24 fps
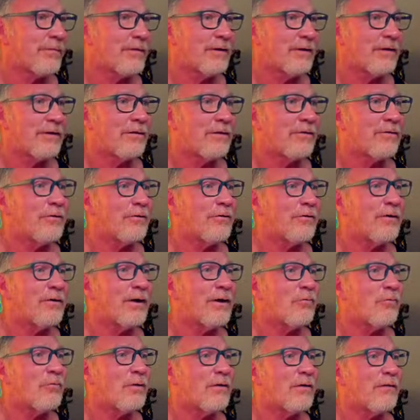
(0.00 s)
I don't know how
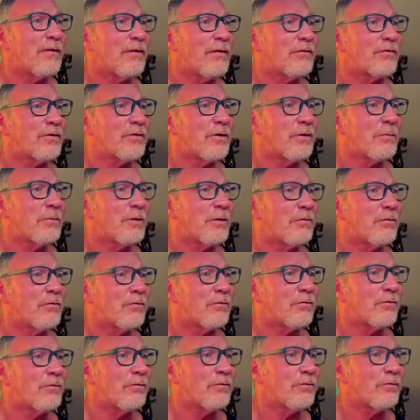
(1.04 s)
well that's coming
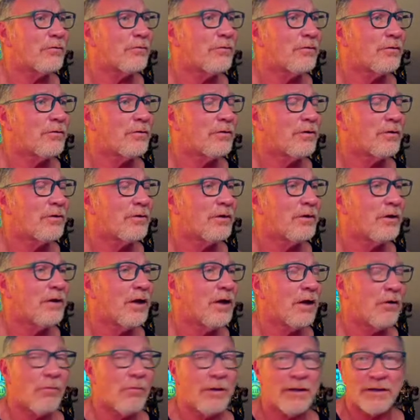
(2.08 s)
through. I
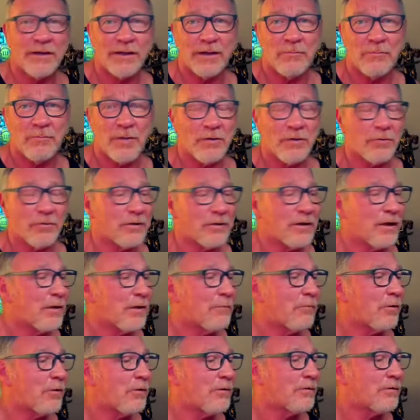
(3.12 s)
want to get a better
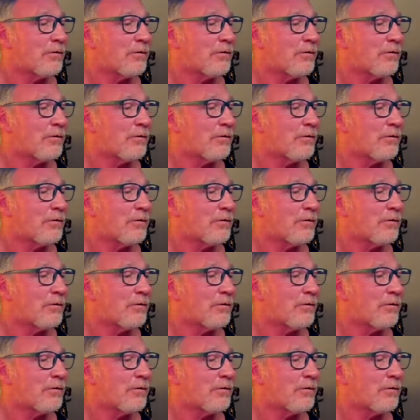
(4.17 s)
camera.